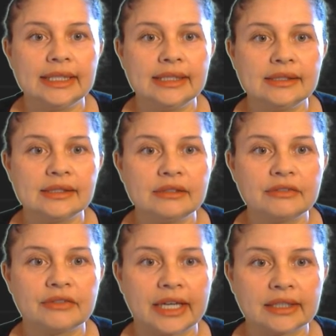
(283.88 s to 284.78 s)
is
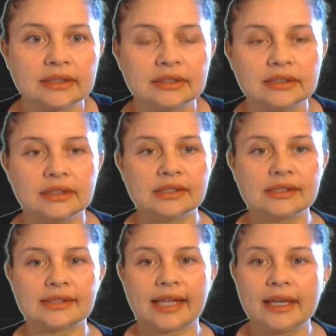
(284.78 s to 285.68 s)
in fact the
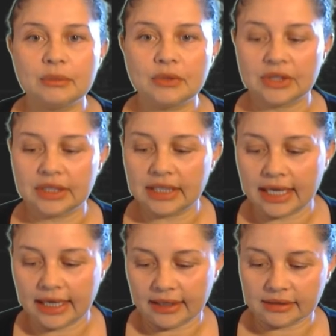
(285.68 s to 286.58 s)
same
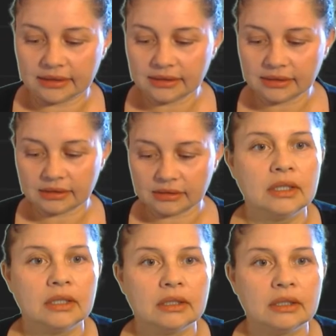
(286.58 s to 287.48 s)
thing as
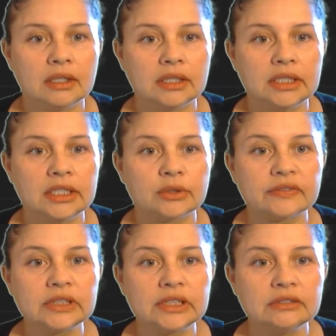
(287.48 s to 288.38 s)
the
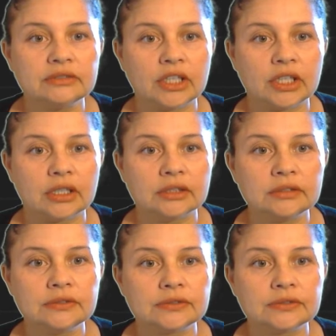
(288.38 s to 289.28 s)
derivative
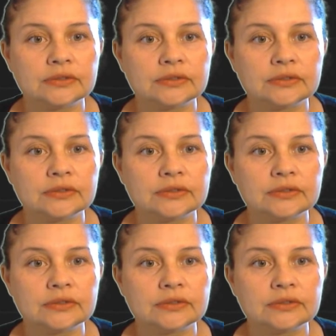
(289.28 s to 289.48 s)
of